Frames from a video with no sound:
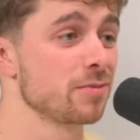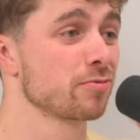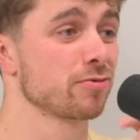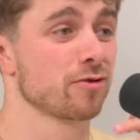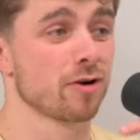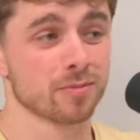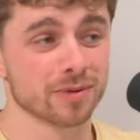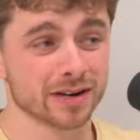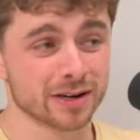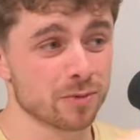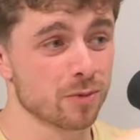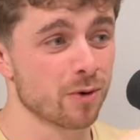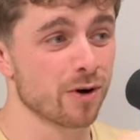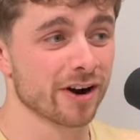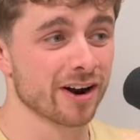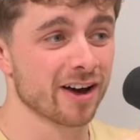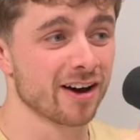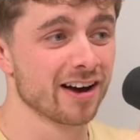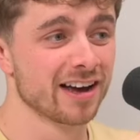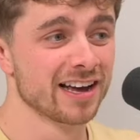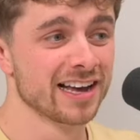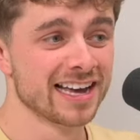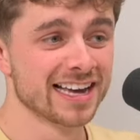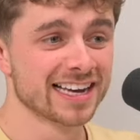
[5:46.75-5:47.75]
you probably want
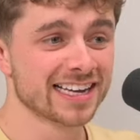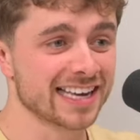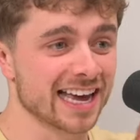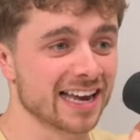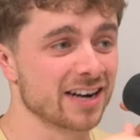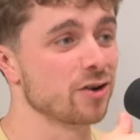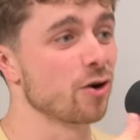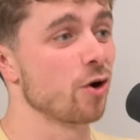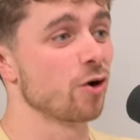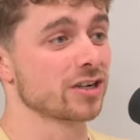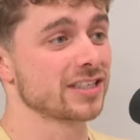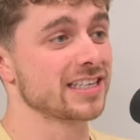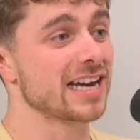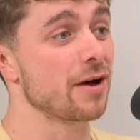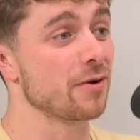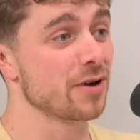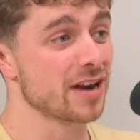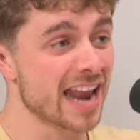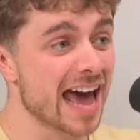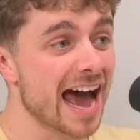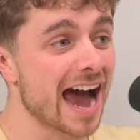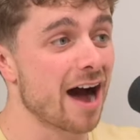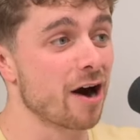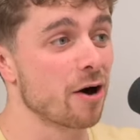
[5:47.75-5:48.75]
to get knocked out
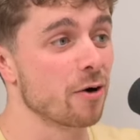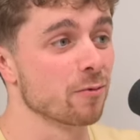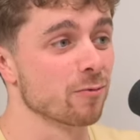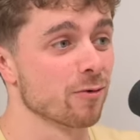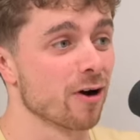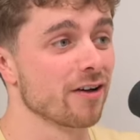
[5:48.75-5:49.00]
now mm.